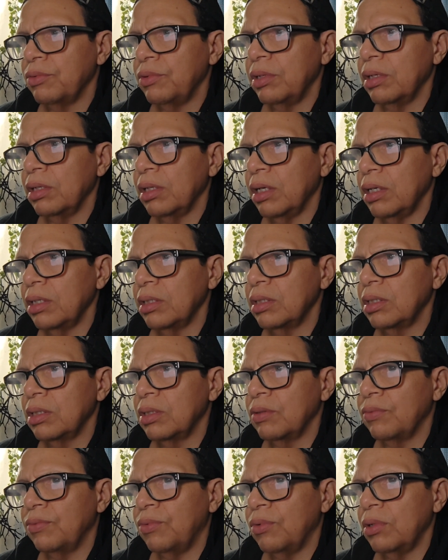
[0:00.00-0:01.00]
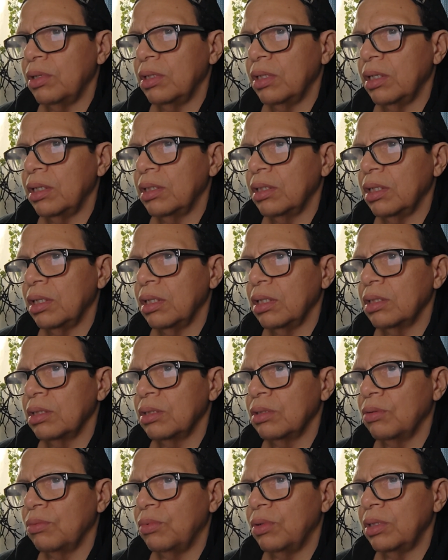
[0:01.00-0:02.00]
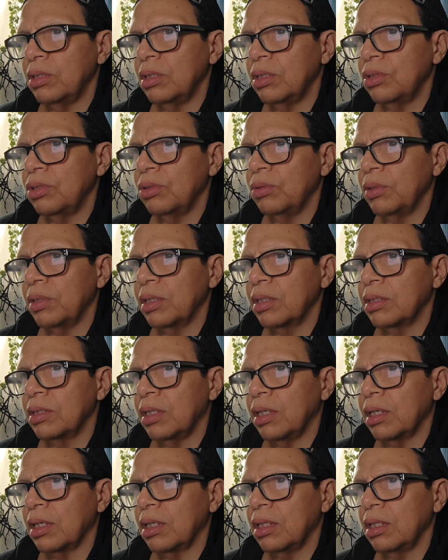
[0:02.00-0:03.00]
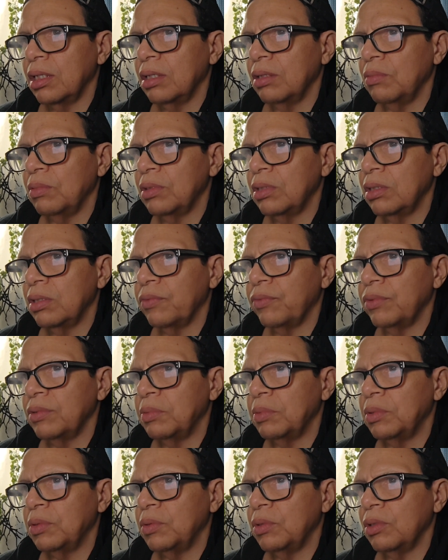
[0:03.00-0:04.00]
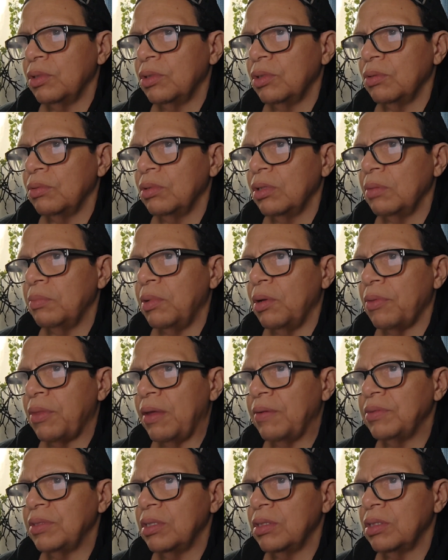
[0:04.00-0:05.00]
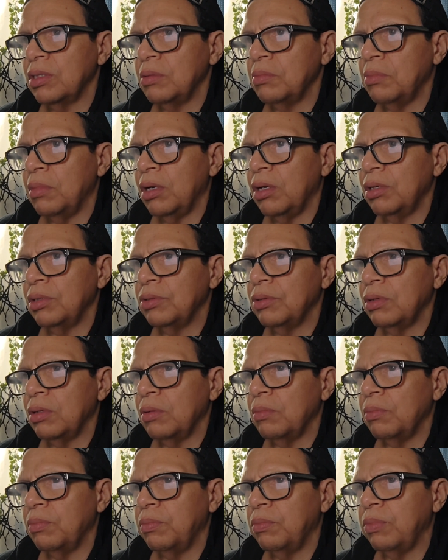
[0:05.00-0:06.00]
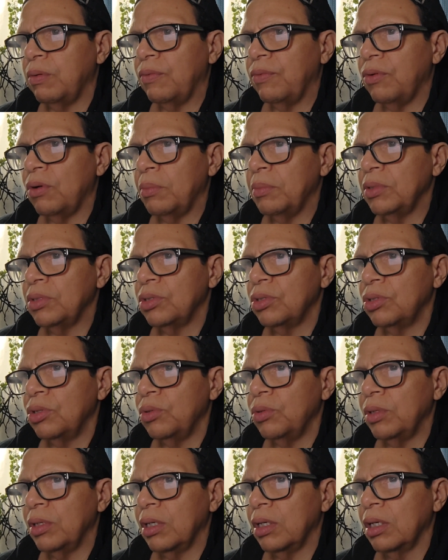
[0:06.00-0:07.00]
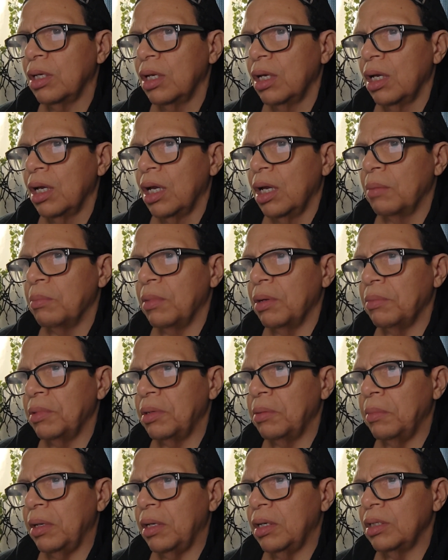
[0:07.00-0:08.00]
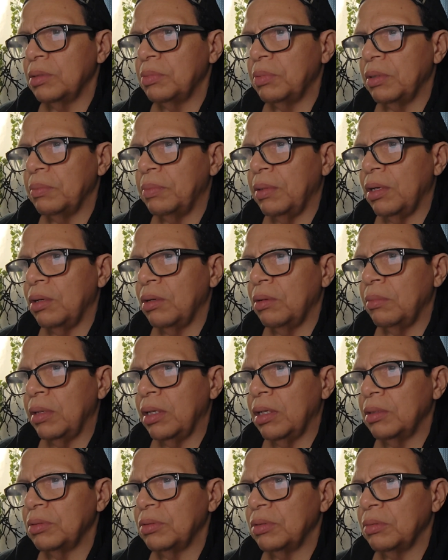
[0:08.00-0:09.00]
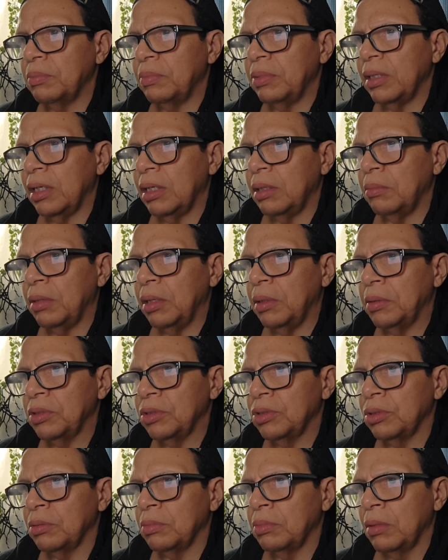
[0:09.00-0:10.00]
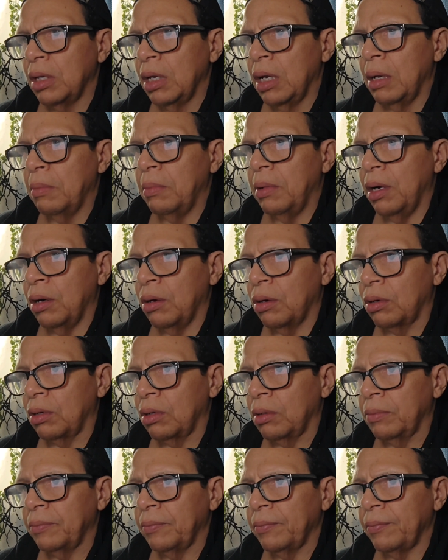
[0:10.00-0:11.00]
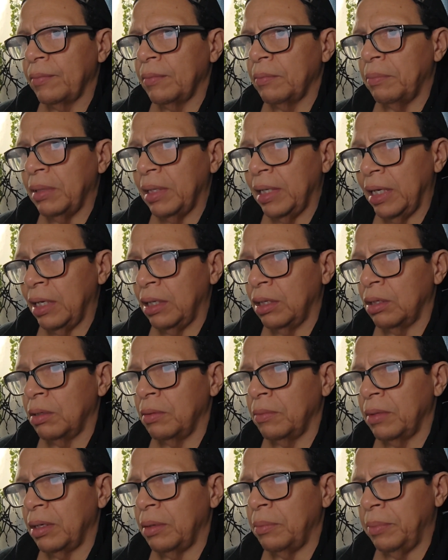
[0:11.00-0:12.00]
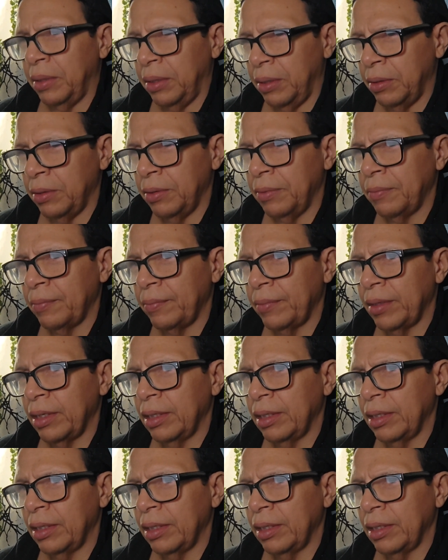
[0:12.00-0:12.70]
3-year license of $49. What is it doing exactly? What's the difference between the two? They both have system monitoring, performance tuning, memory management, power management, plan management, power plan compare,